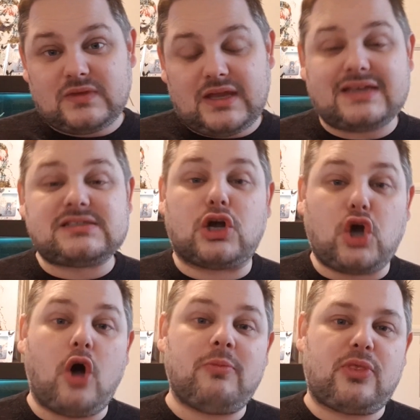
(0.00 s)
it's a
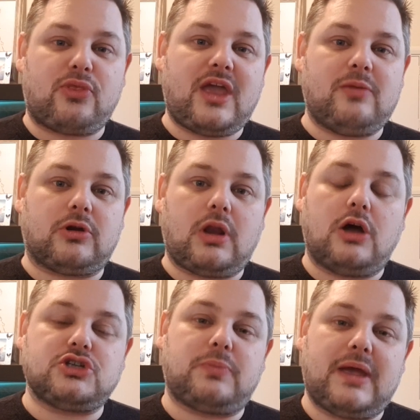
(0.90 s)
common theme on
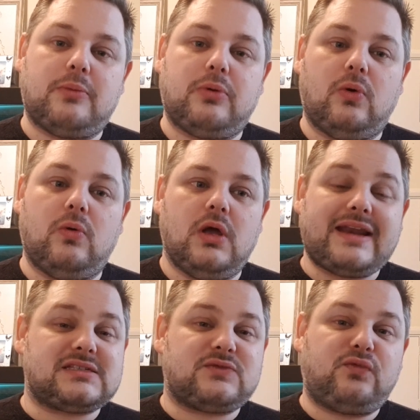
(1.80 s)
larger people, and
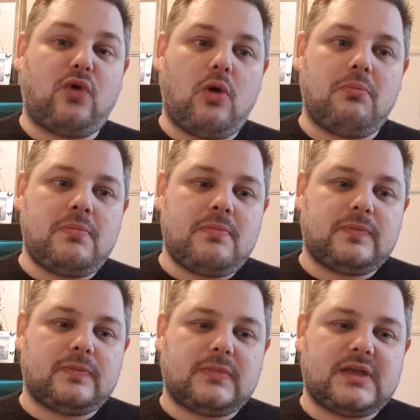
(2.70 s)
it's
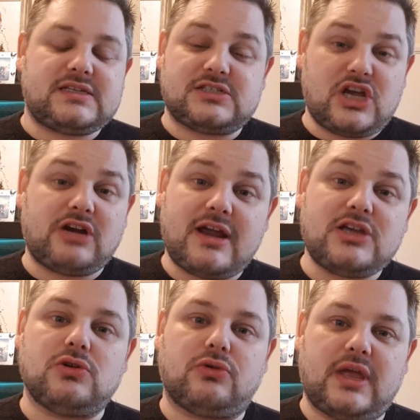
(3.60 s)
a
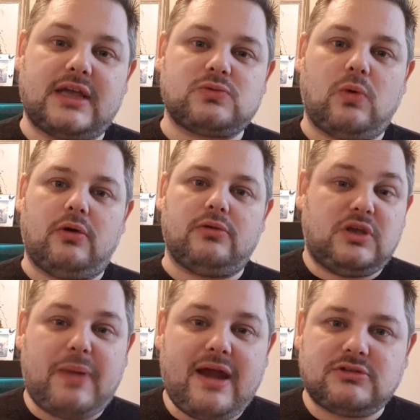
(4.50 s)
generational thing. It's what
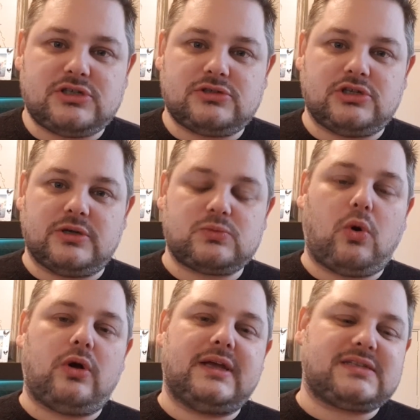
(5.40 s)
your parents used to do.
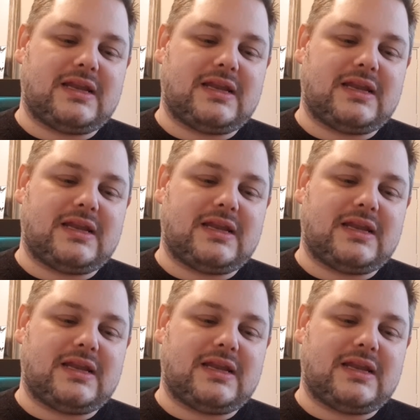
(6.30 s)
It's a